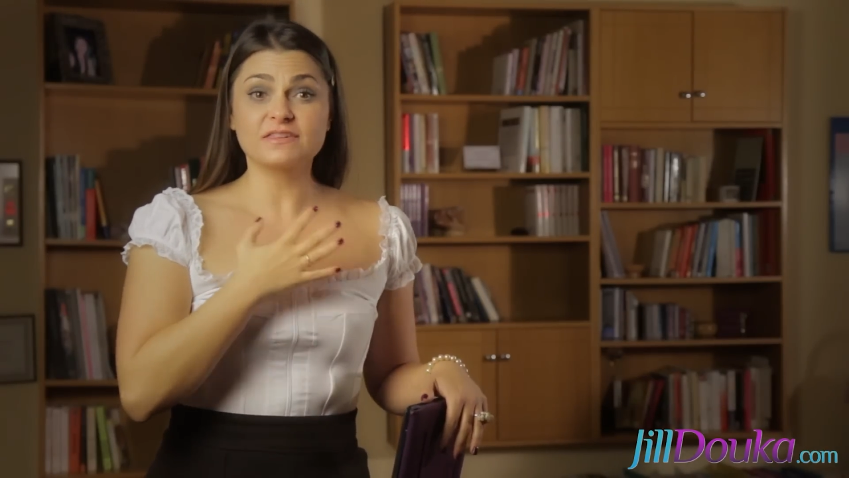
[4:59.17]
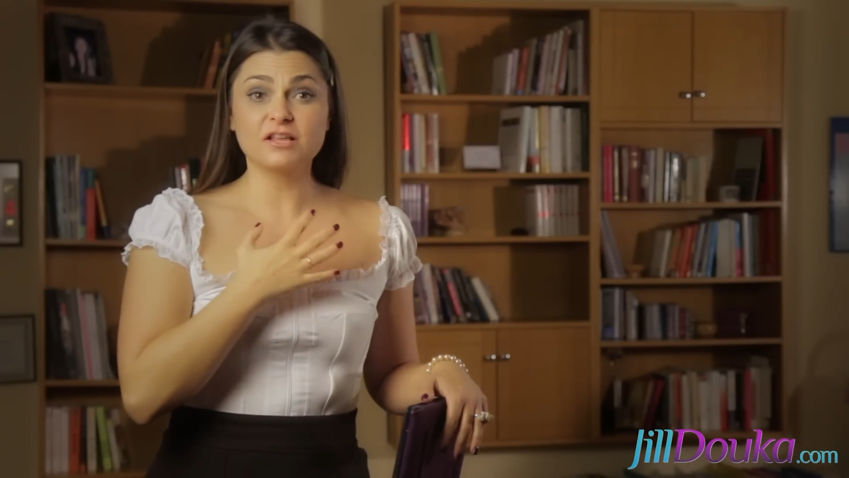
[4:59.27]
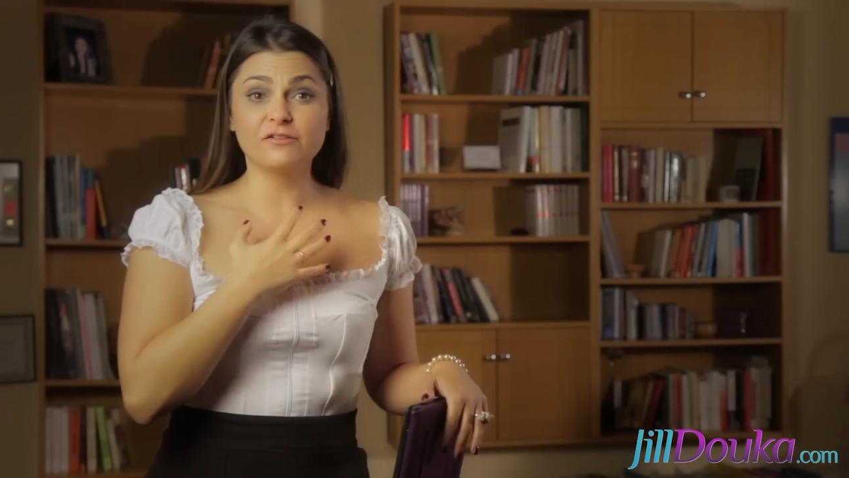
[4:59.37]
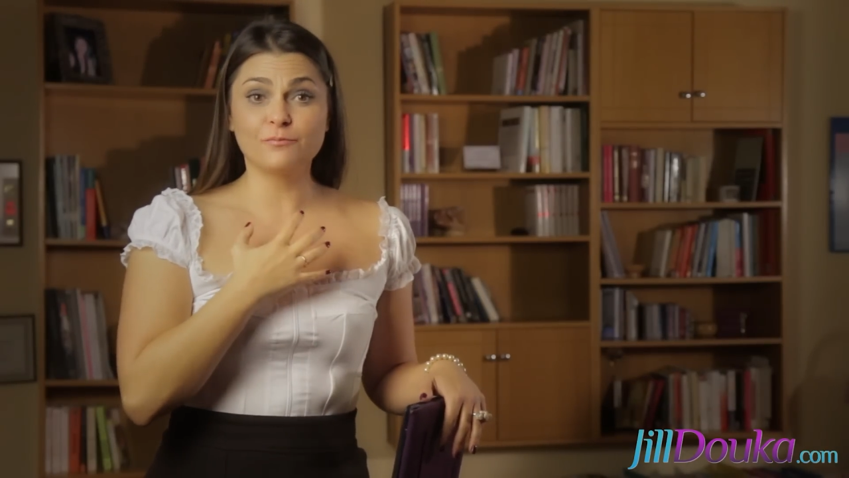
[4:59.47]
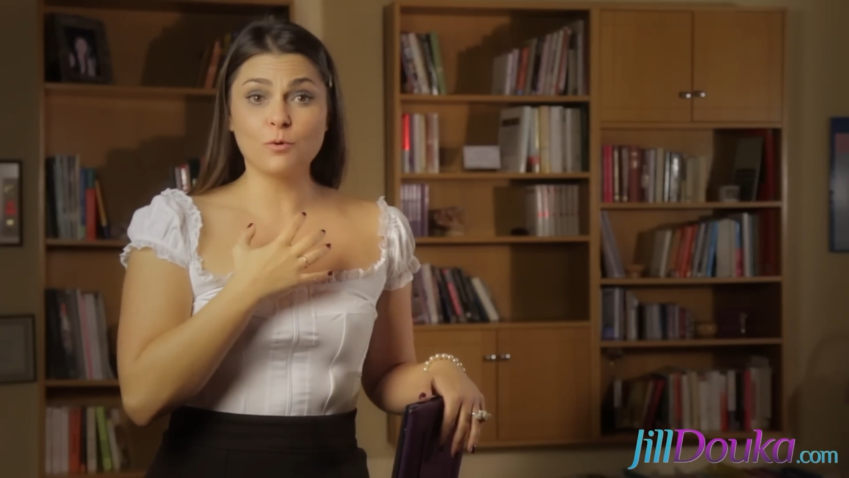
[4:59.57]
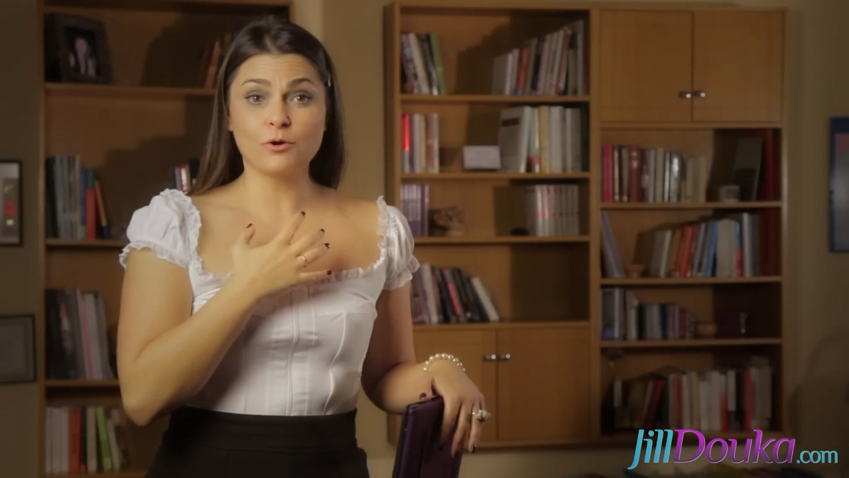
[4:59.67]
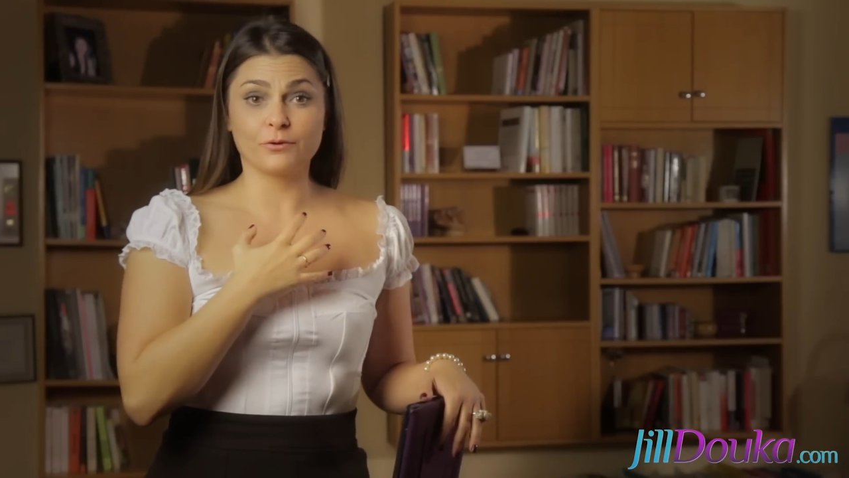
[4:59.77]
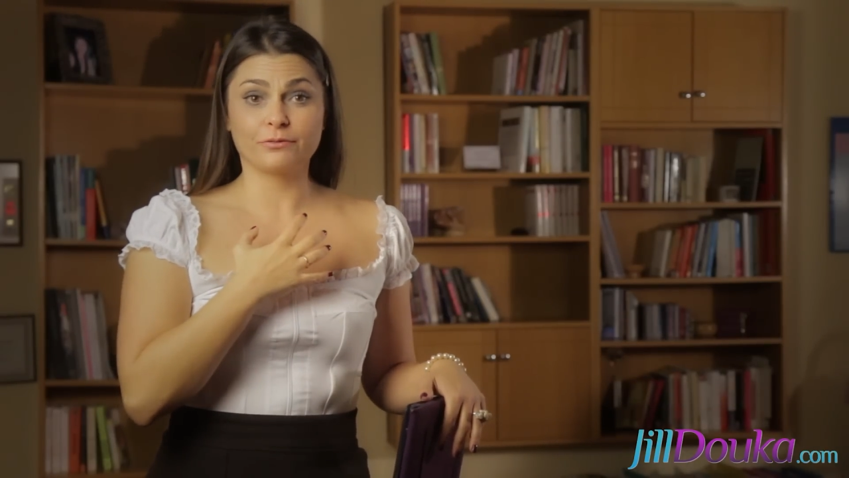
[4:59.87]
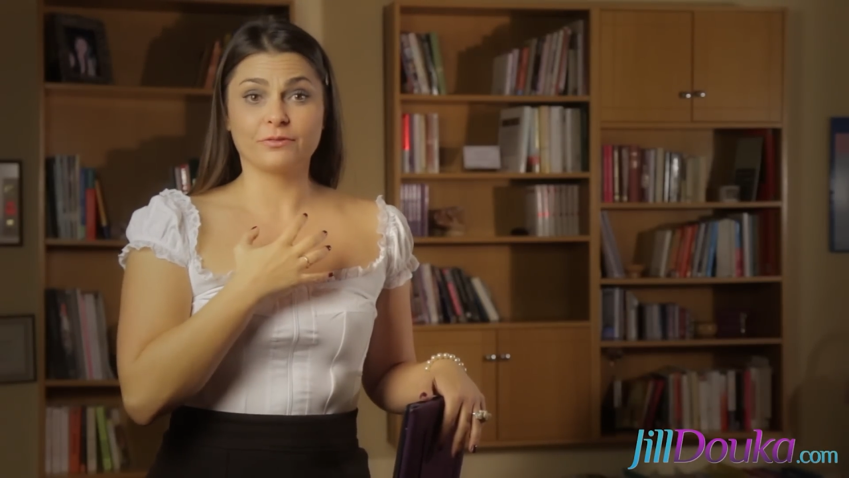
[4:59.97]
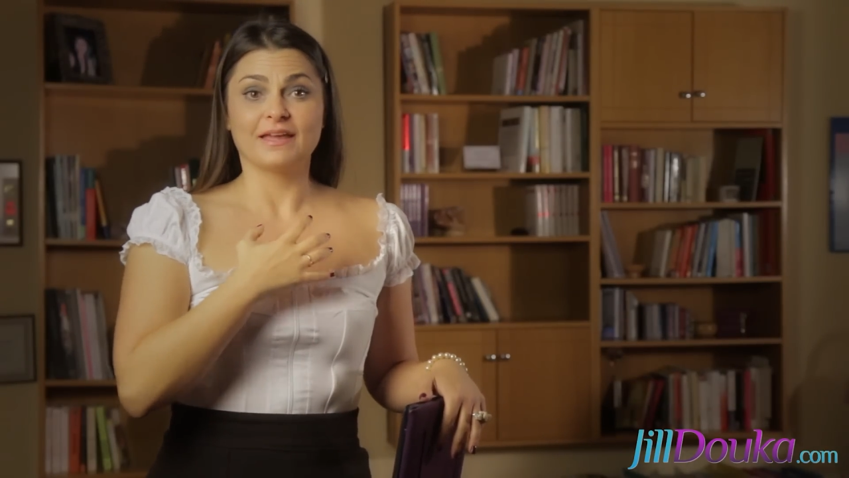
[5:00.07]

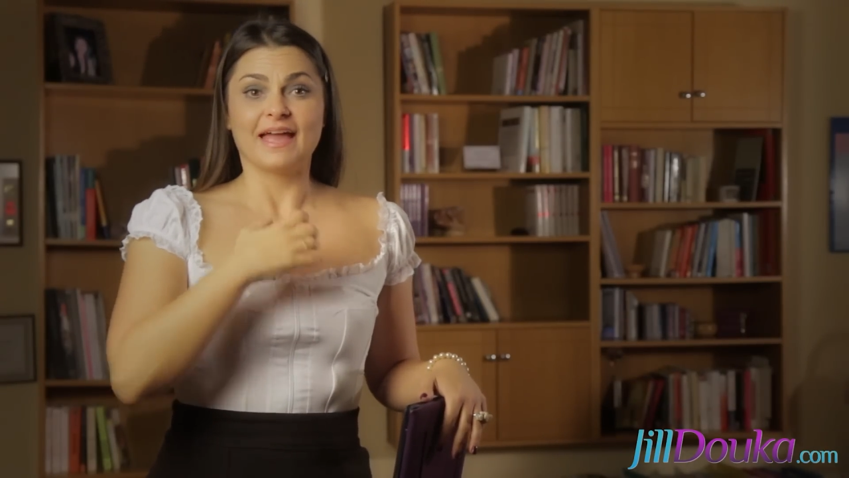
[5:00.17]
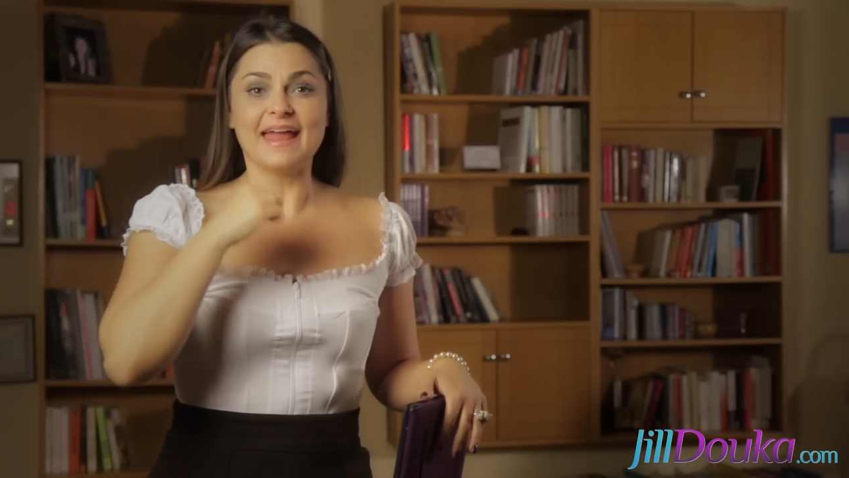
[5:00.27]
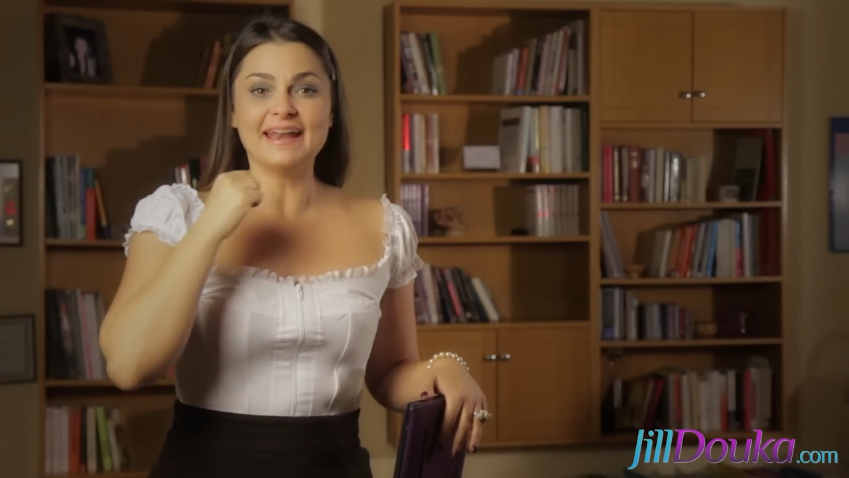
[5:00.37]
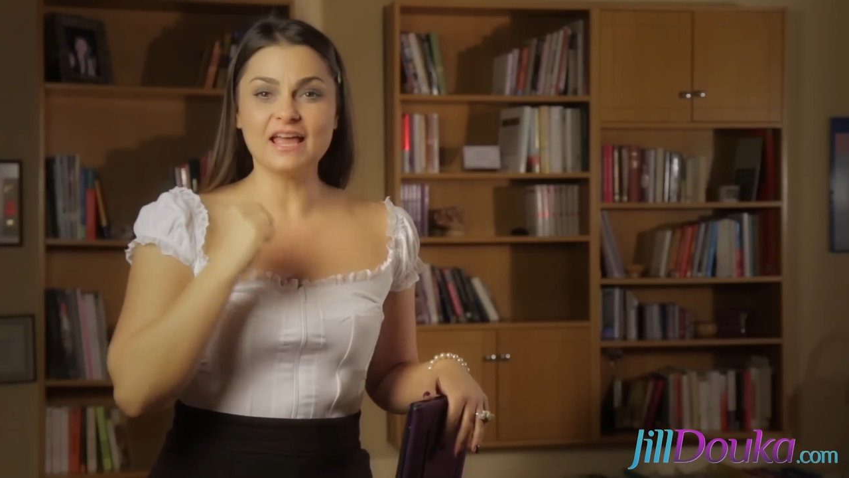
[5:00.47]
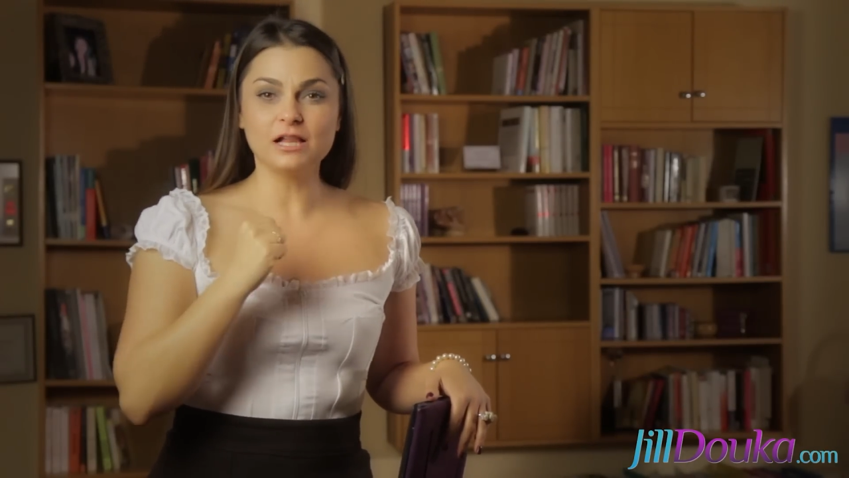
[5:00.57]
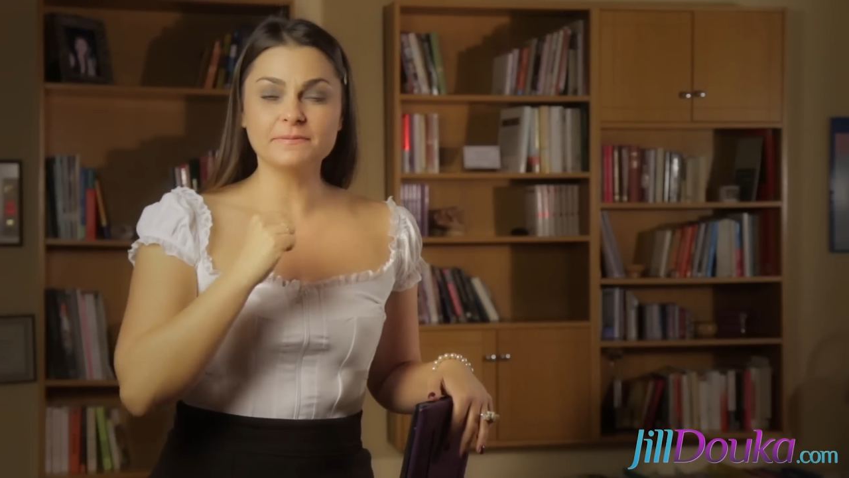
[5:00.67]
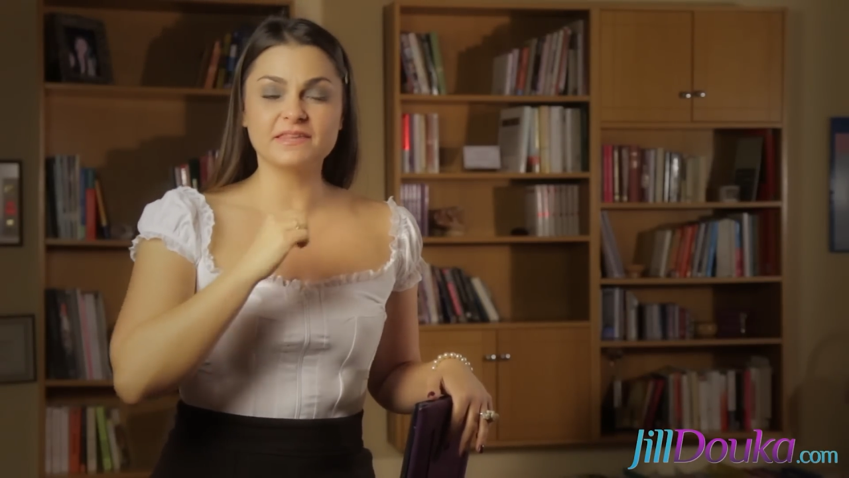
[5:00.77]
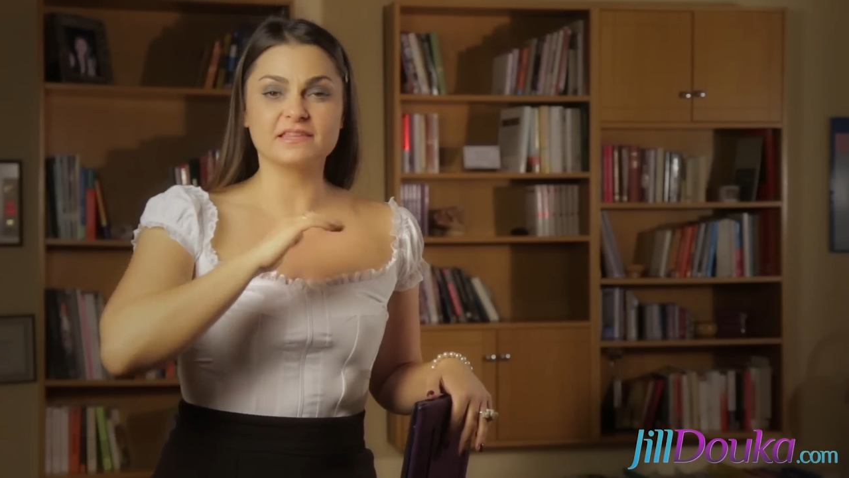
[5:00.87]
self-worth and helps